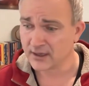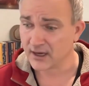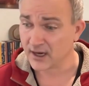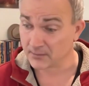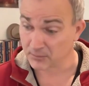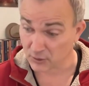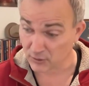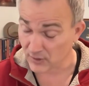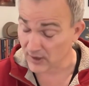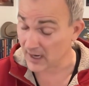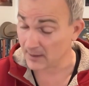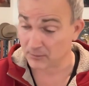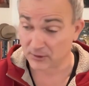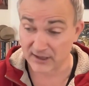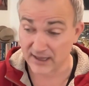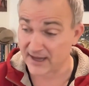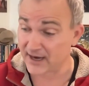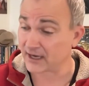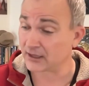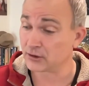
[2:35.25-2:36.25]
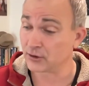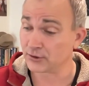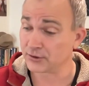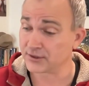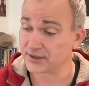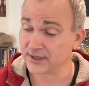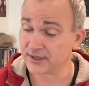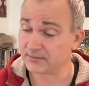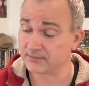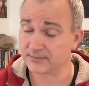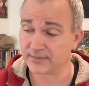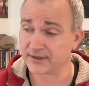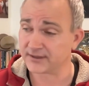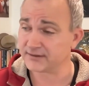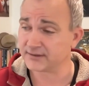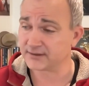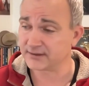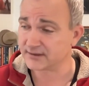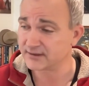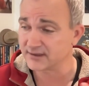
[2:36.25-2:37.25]
I'm, I'm glad I learned it,
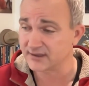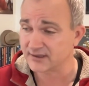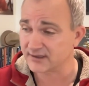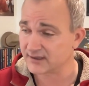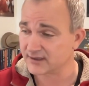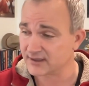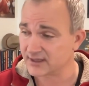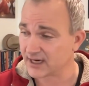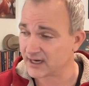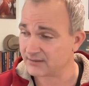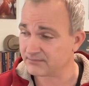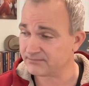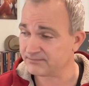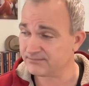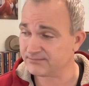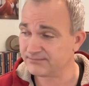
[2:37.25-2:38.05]
but I,